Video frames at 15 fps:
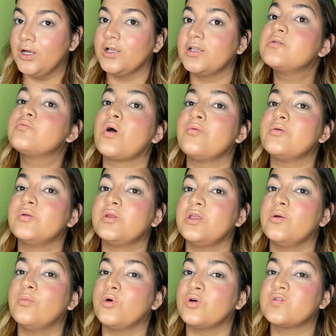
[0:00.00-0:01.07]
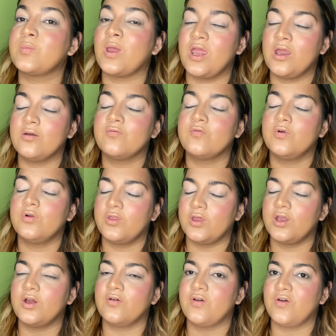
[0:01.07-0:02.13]
it's probably the most painful
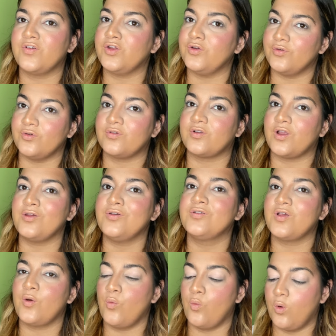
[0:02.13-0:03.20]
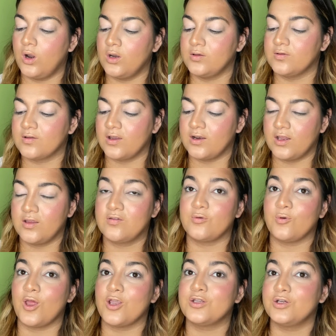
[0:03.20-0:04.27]
thing I've ever used. I use it once and I
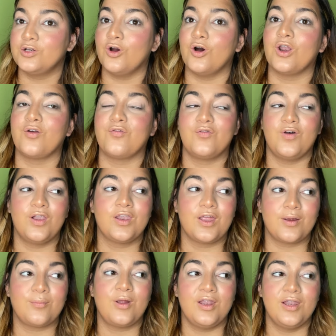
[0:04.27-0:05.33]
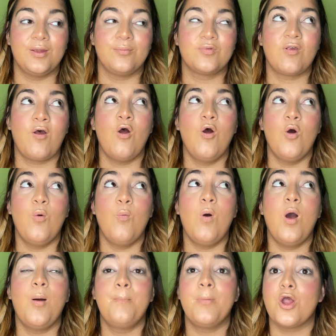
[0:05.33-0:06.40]
swear to God, I felt like my lips
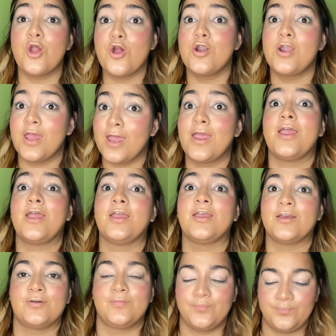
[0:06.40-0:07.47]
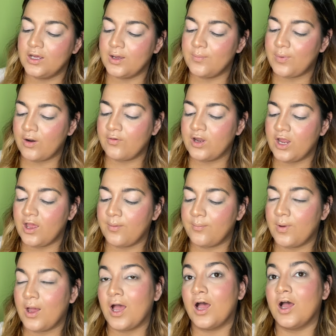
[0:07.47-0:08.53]
were burning. Barry M
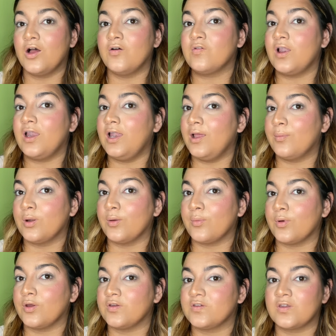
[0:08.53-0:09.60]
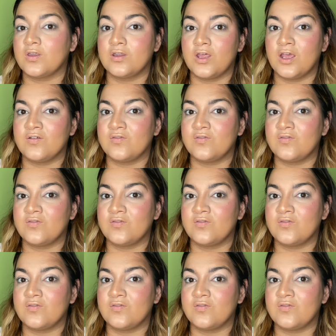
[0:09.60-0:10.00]
have lip plumpers. They are